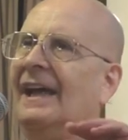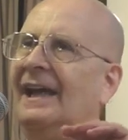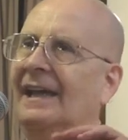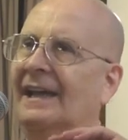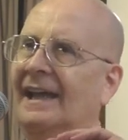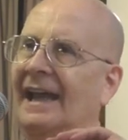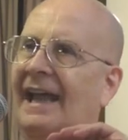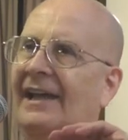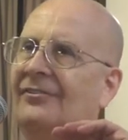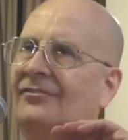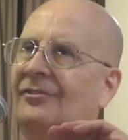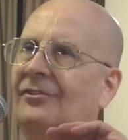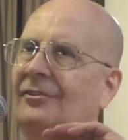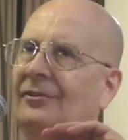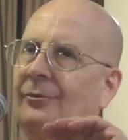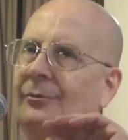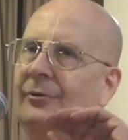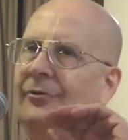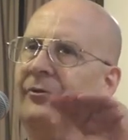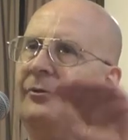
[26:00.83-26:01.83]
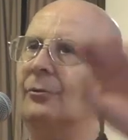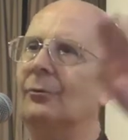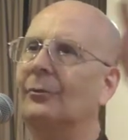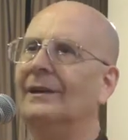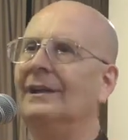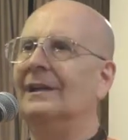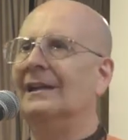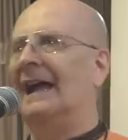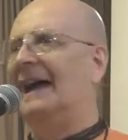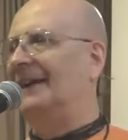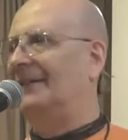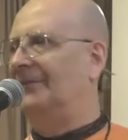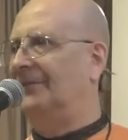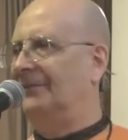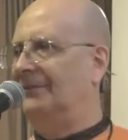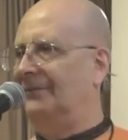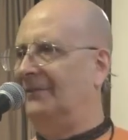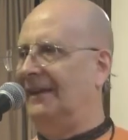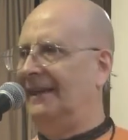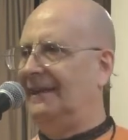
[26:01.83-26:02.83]
it has to do with a real-life
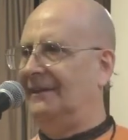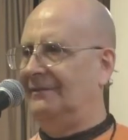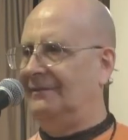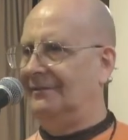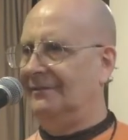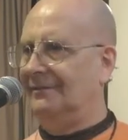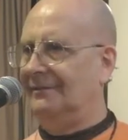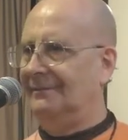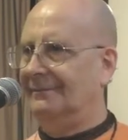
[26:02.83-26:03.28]
event,